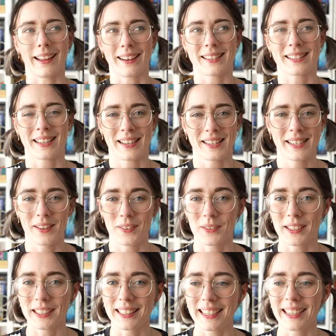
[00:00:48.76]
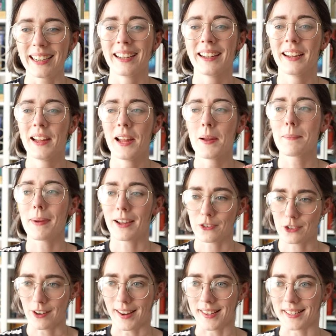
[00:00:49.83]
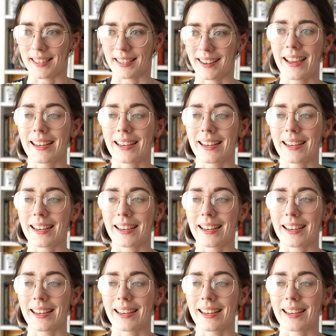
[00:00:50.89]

and it's gonna sound really patronizing,